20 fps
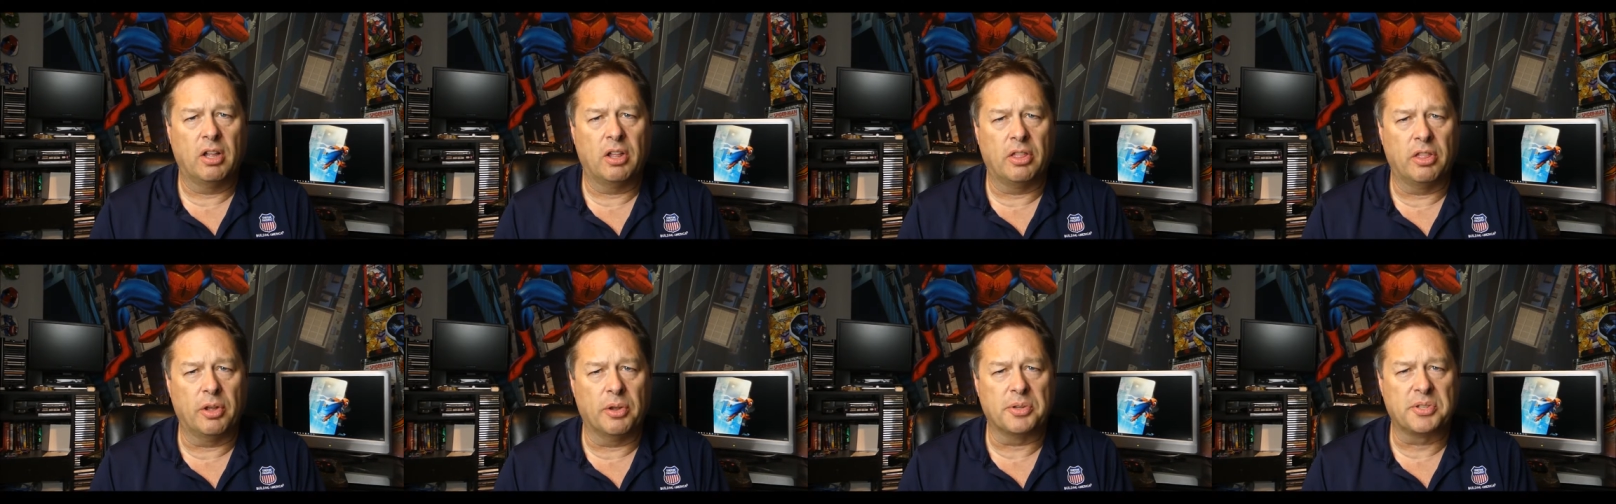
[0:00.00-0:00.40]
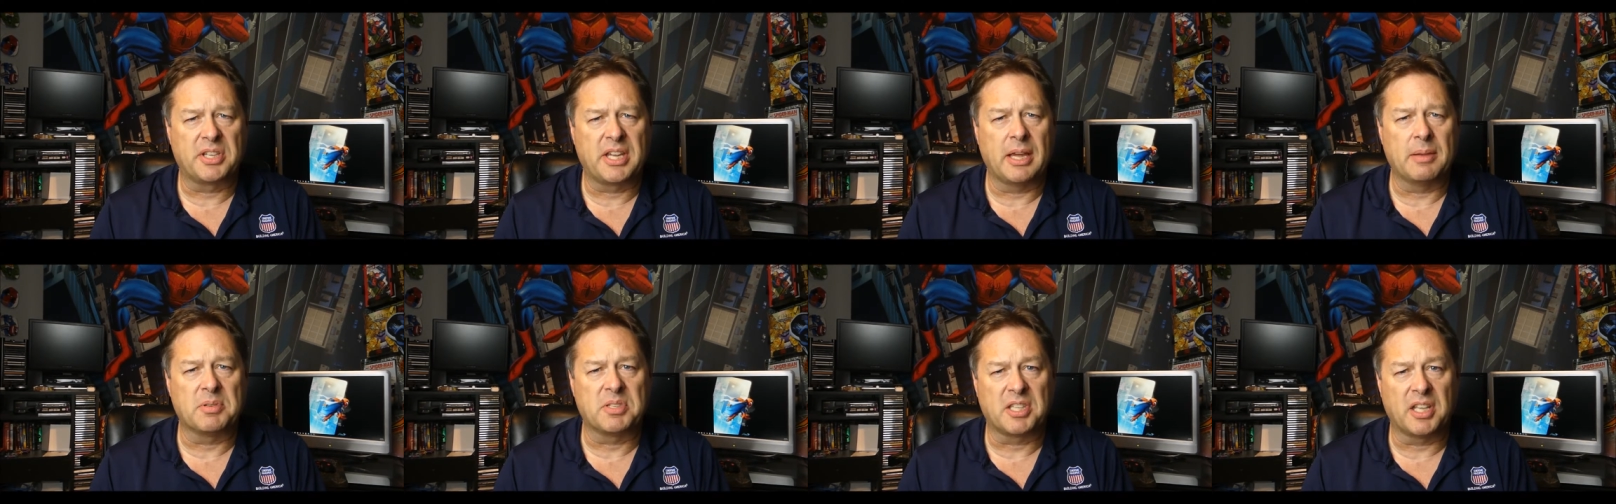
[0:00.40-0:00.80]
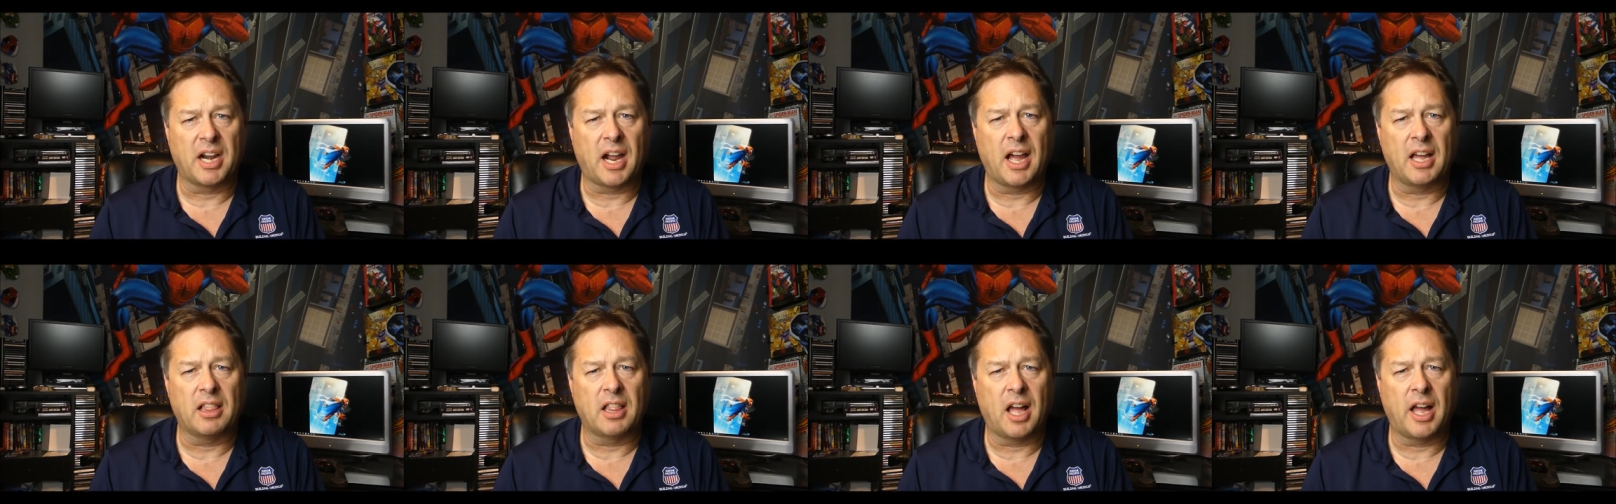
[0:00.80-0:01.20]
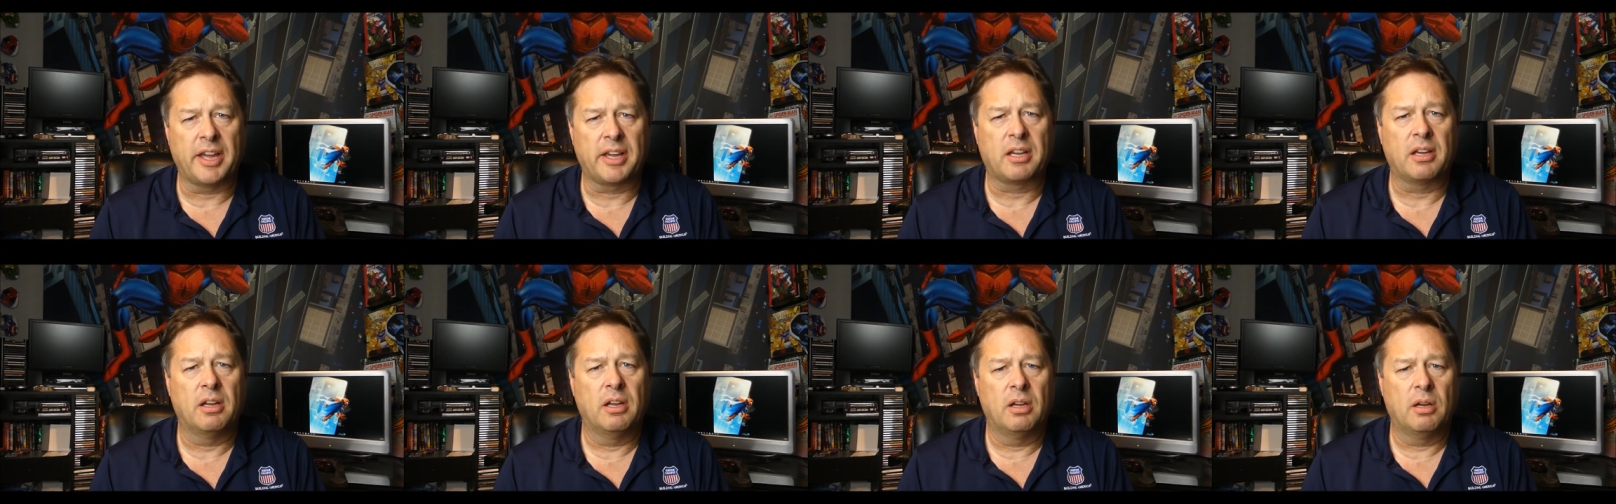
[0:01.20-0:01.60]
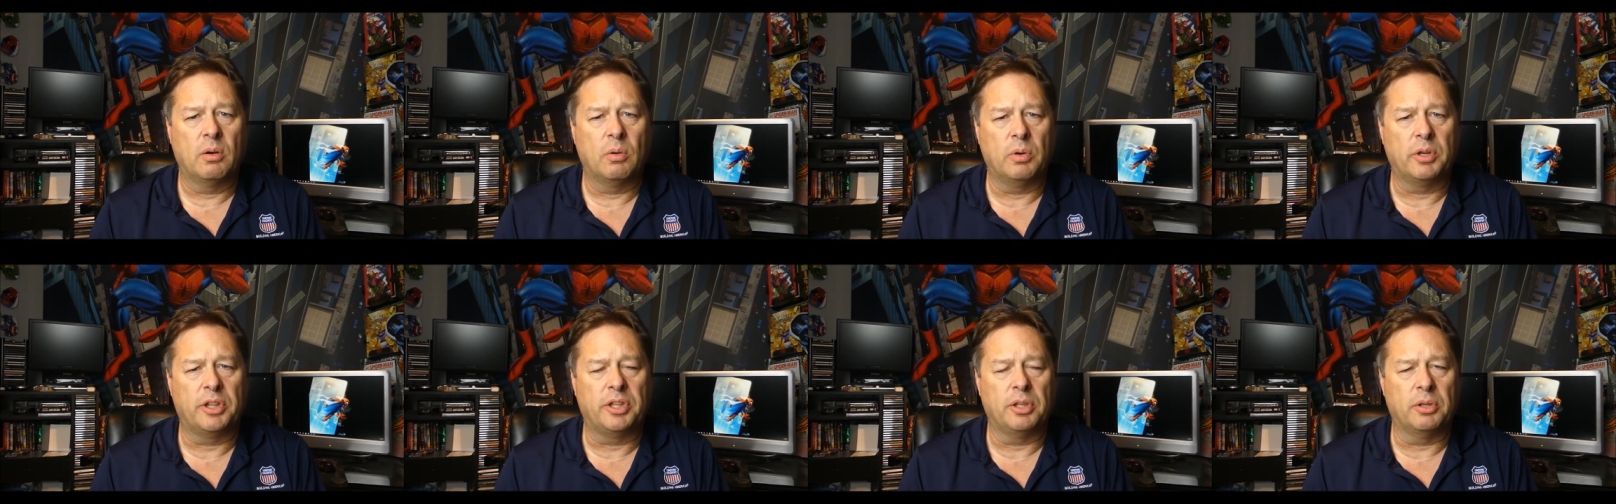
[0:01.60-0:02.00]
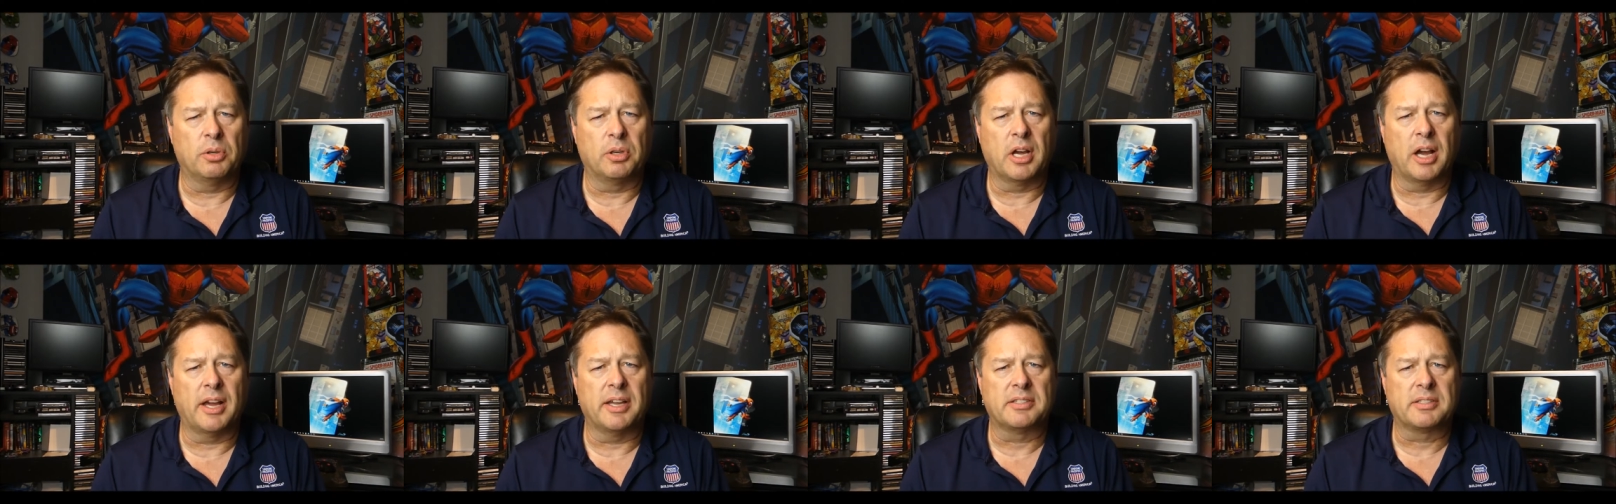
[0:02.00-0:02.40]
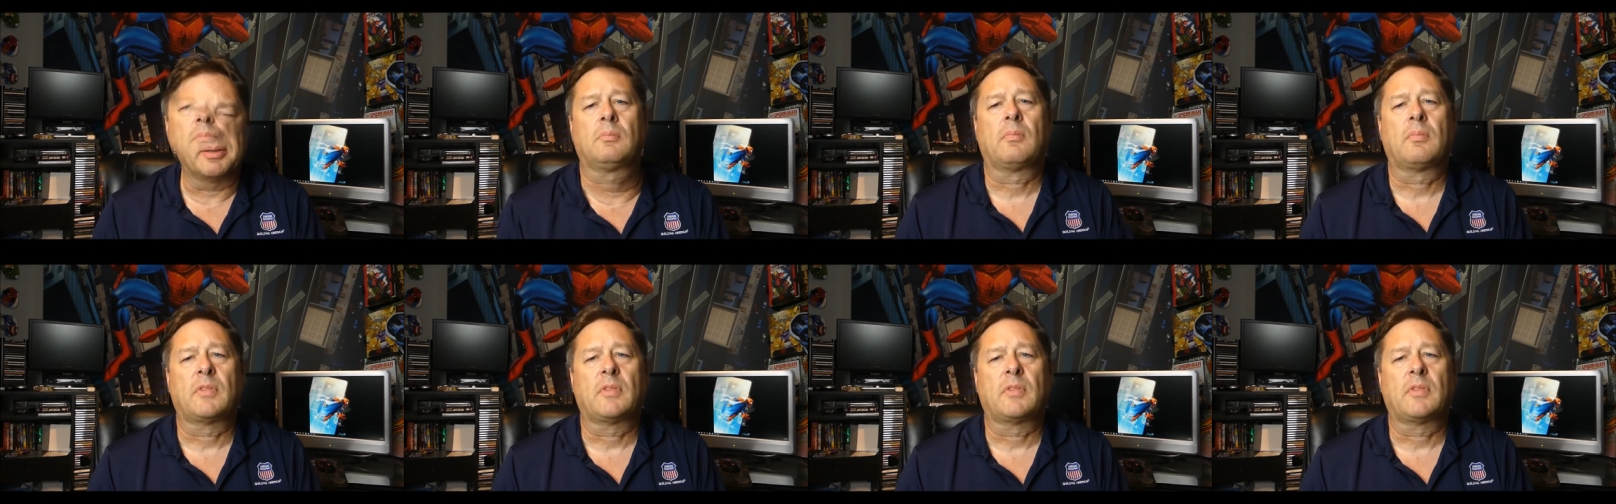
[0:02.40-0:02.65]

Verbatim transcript: those games that I like with you guys.